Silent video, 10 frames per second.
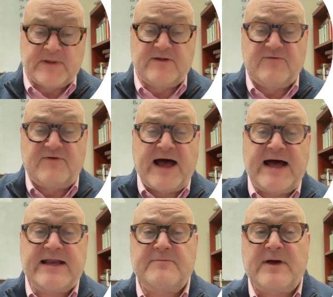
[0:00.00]

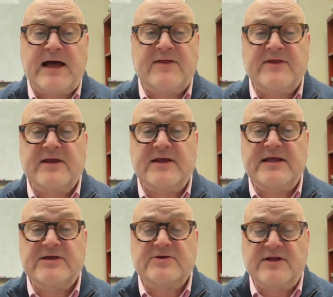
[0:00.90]
divide it by the
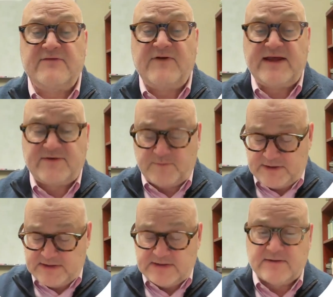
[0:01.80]
initial
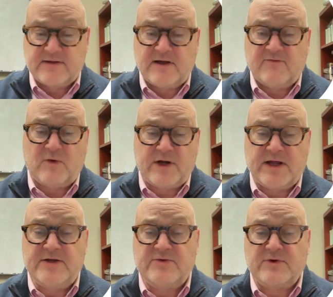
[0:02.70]
investment of
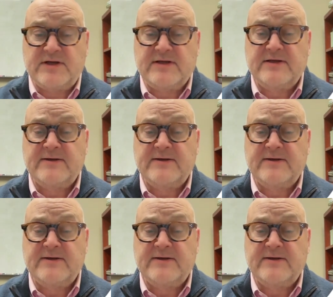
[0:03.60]
100,